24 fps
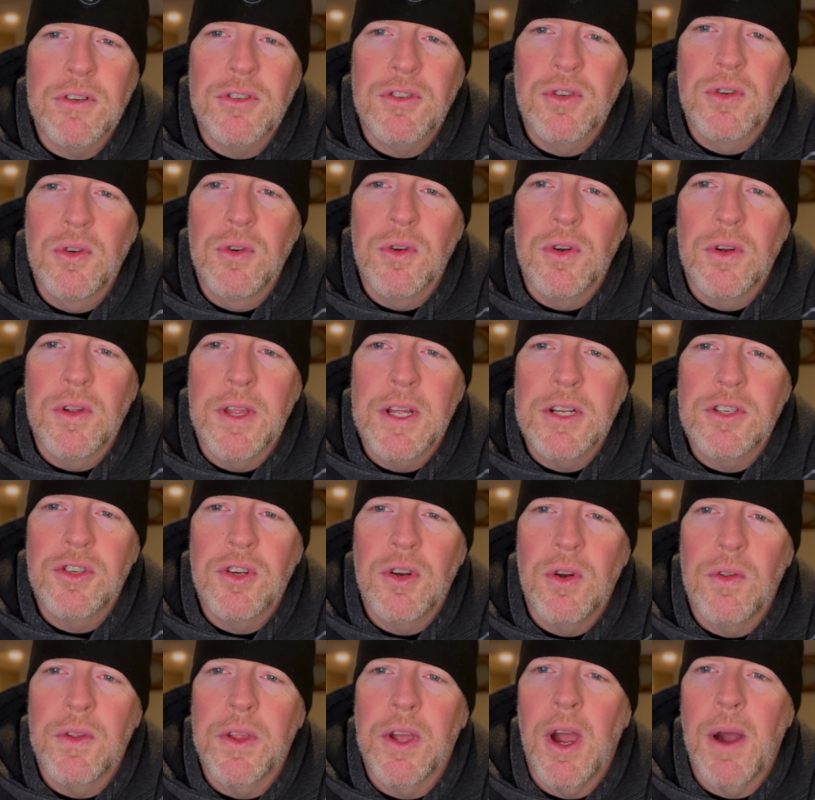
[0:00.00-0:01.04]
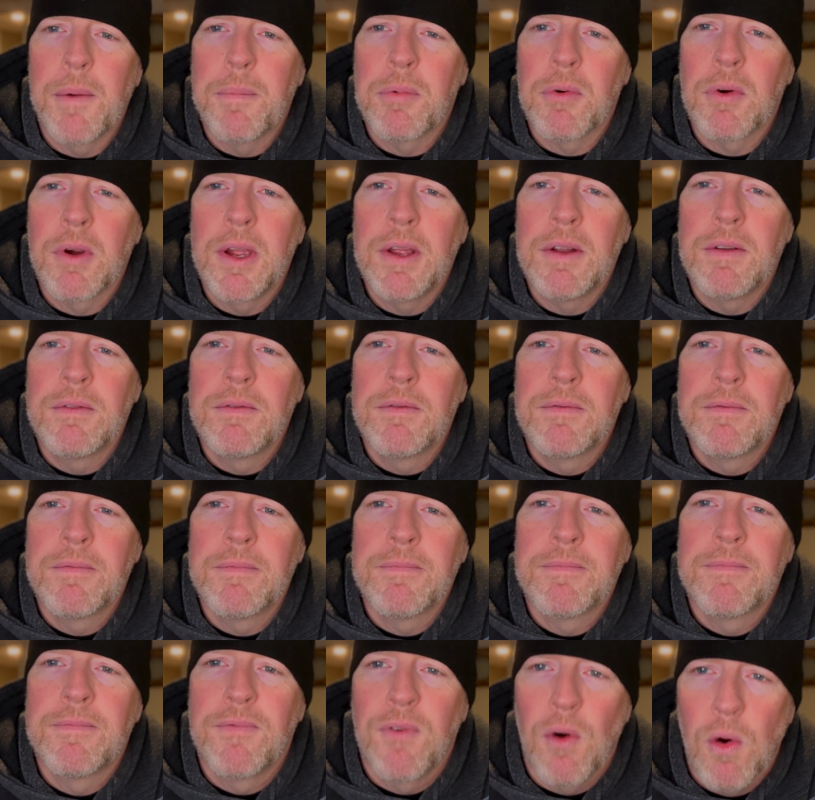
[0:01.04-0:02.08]
scooter that should only operate
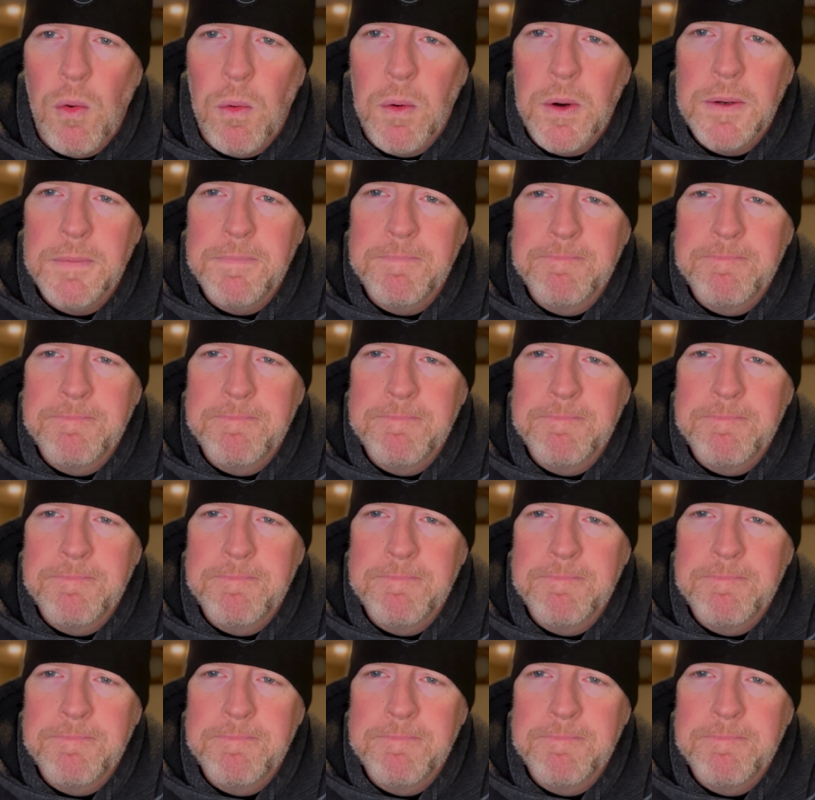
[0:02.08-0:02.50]
forward.